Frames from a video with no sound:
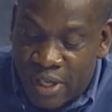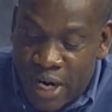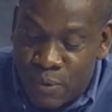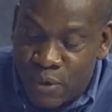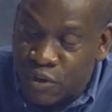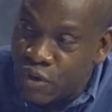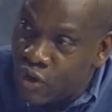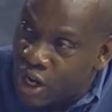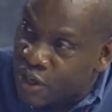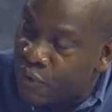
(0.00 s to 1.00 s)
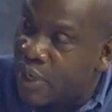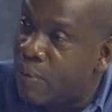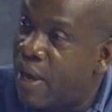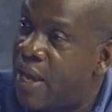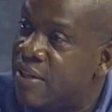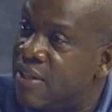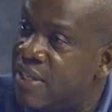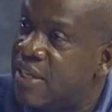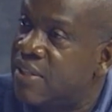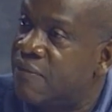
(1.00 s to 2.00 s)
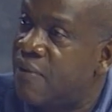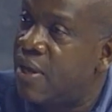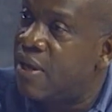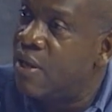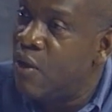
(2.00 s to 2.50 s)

Skerritt was not required to testify,